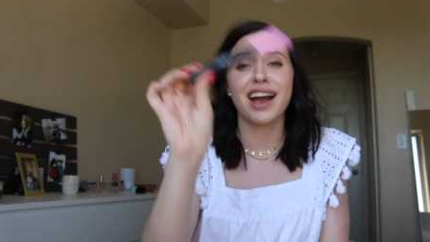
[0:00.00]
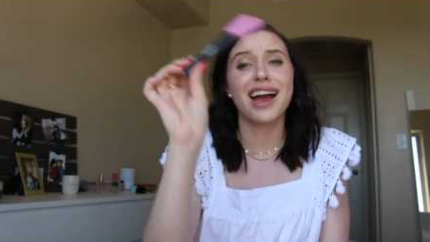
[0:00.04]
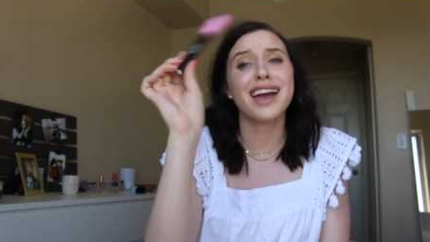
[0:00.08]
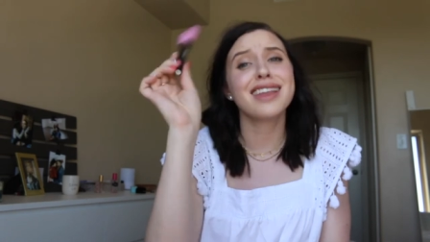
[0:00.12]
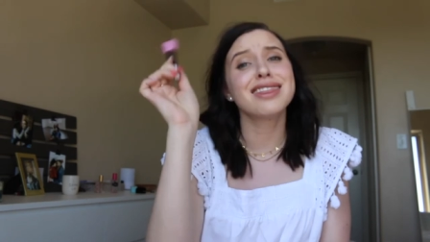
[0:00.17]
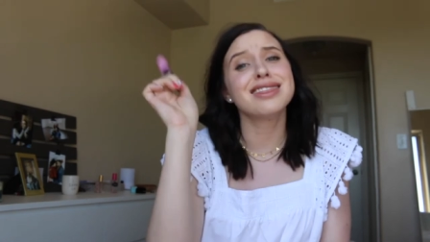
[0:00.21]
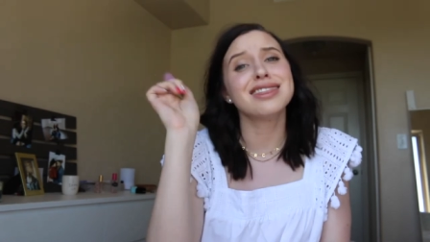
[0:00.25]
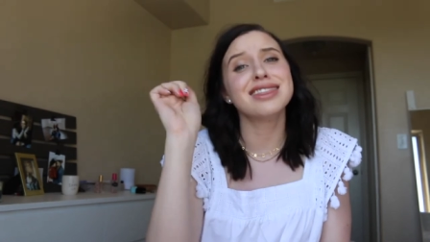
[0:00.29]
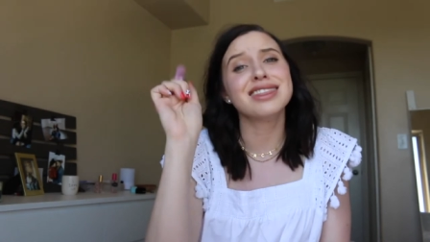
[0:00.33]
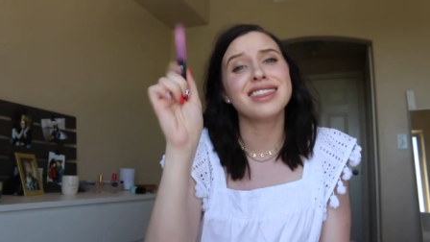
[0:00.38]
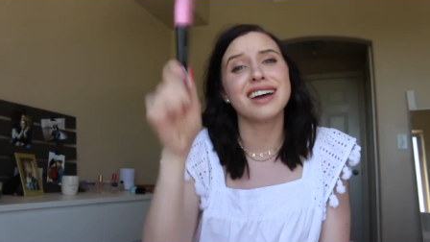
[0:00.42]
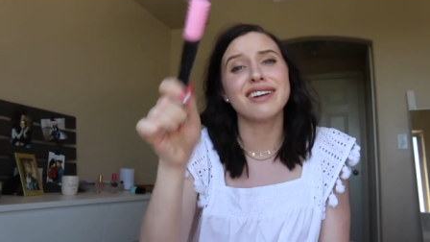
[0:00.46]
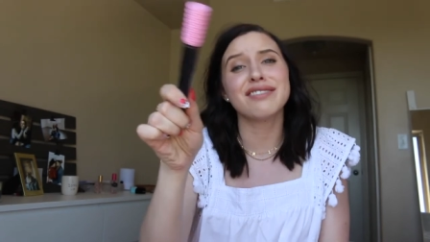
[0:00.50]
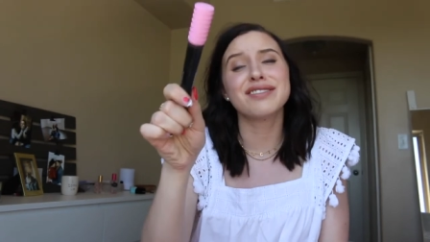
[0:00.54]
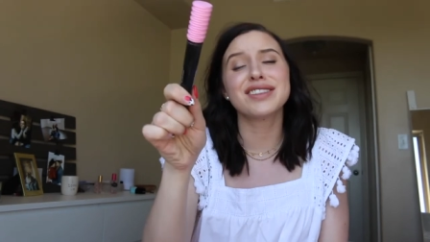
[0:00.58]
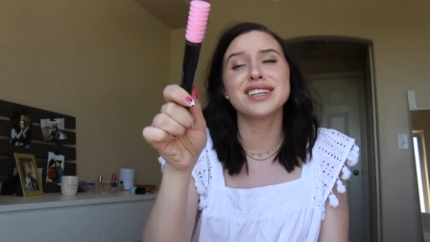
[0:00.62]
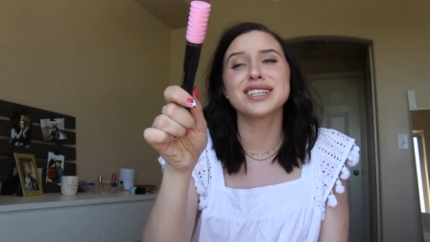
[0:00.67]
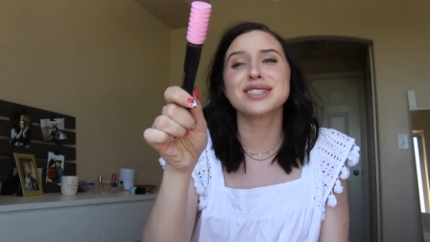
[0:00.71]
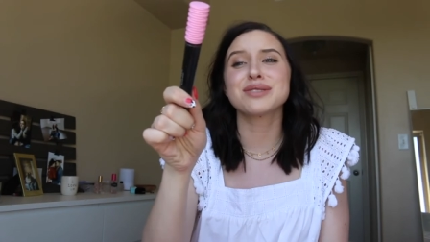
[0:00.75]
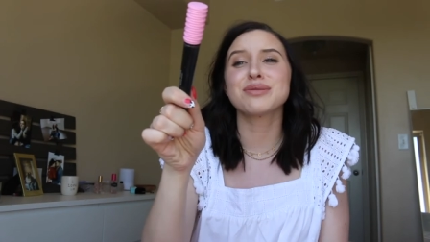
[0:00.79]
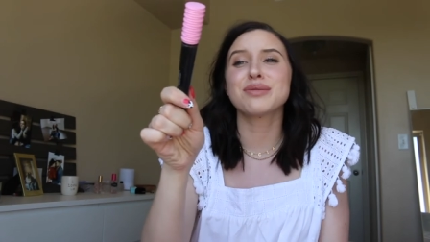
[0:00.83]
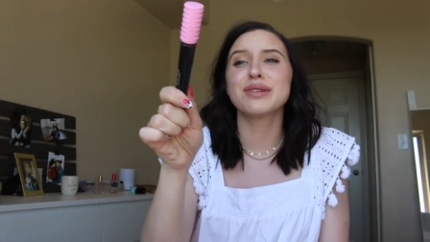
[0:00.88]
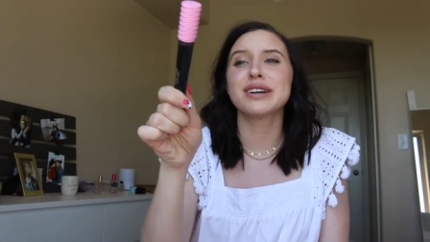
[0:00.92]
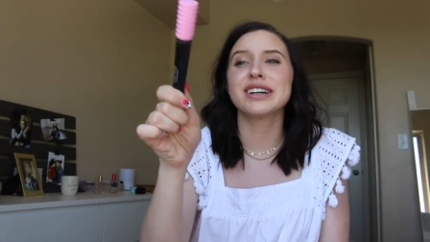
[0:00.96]
I love
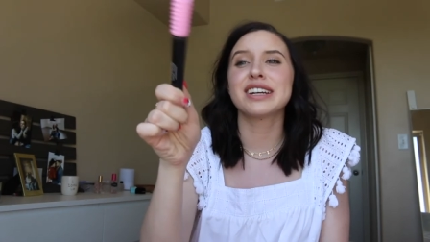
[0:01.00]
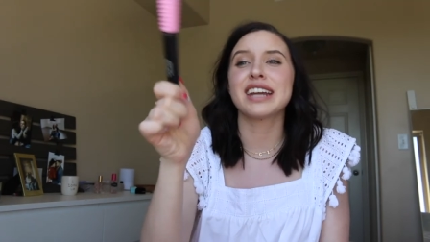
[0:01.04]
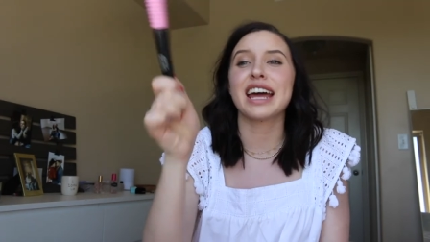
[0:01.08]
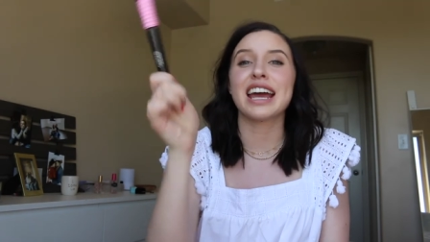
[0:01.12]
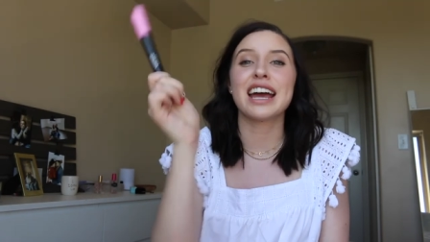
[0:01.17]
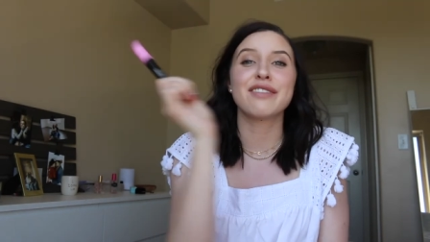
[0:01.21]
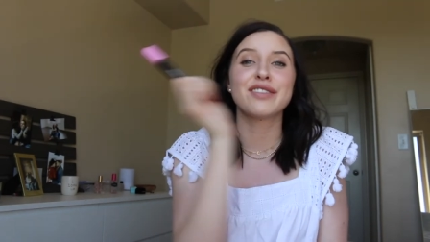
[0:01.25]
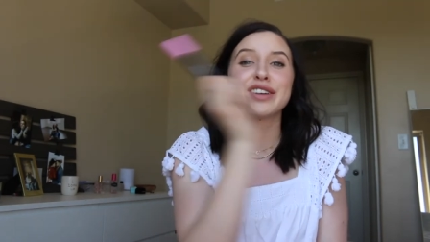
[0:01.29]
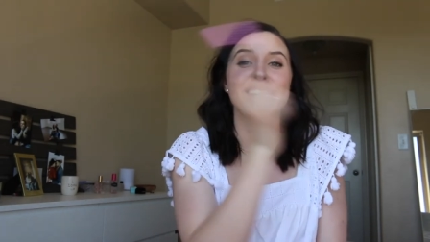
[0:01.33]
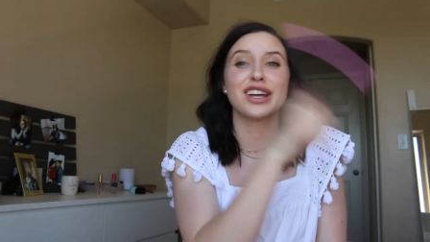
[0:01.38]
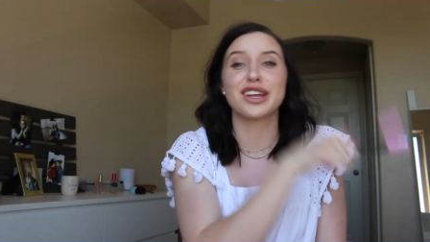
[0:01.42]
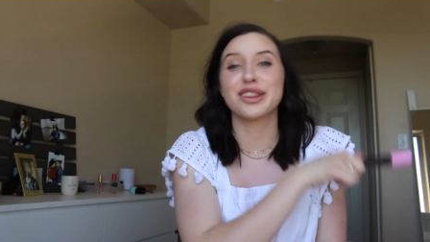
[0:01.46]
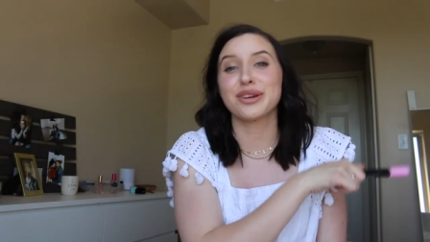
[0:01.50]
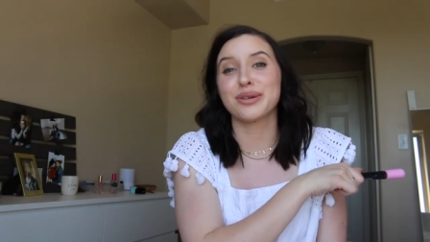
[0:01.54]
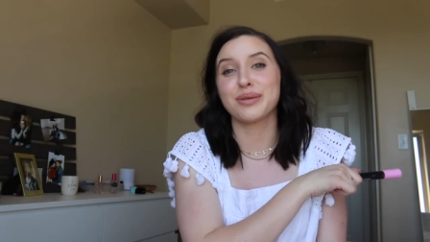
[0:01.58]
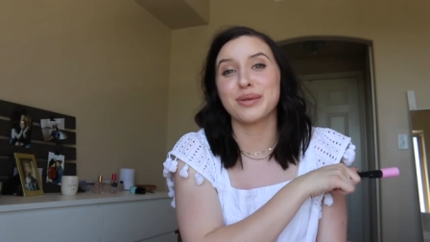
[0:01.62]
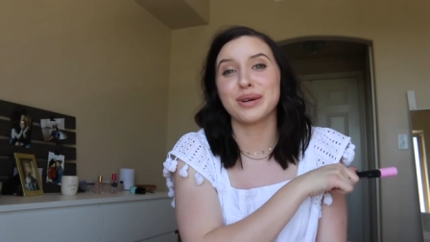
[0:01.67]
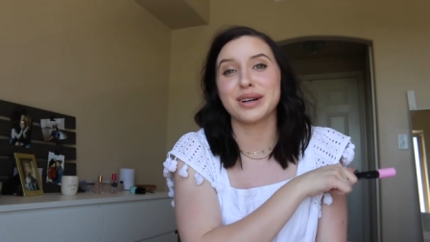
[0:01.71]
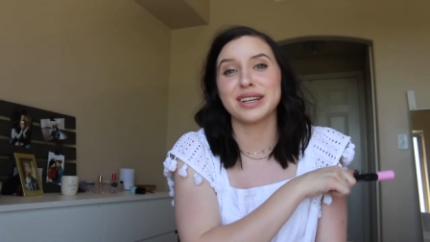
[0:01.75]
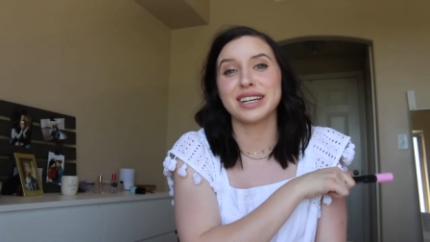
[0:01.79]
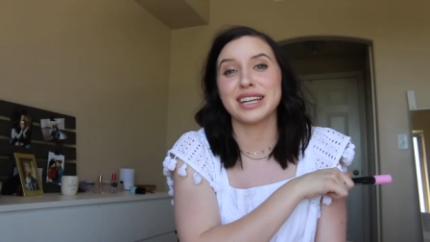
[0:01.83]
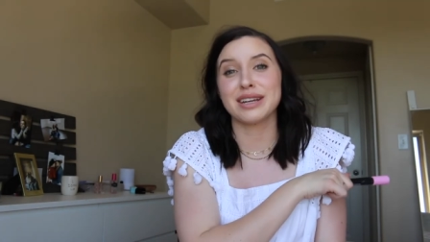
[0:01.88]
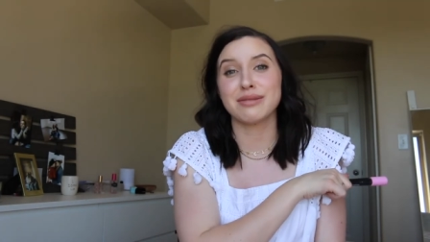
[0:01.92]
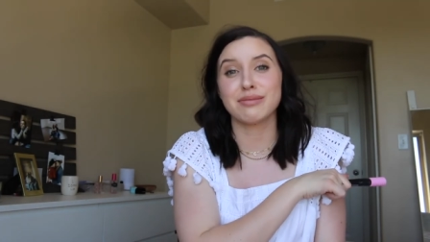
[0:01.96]
this one. I have another
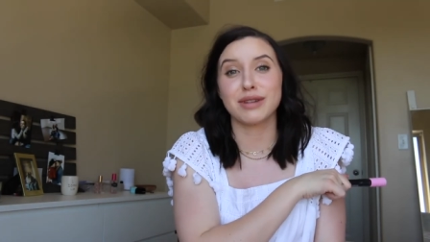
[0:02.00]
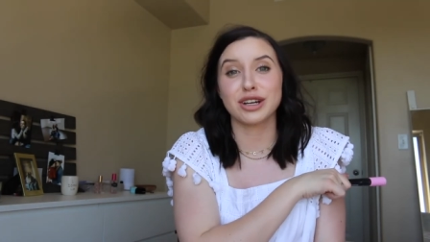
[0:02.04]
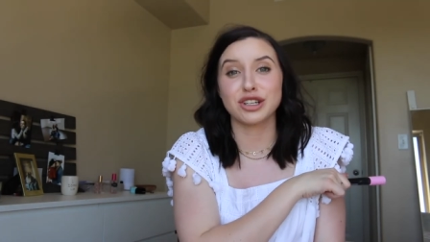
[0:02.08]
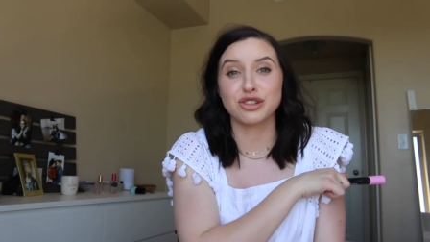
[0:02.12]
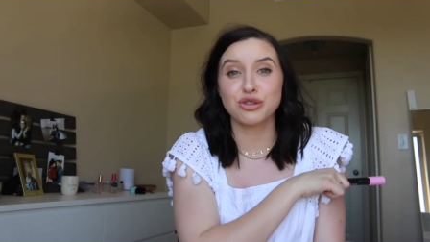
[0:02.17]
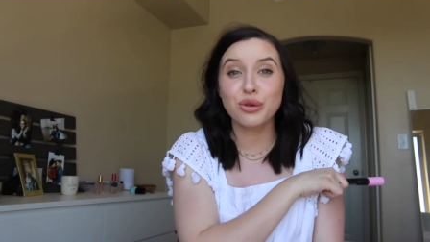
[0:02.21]
one in my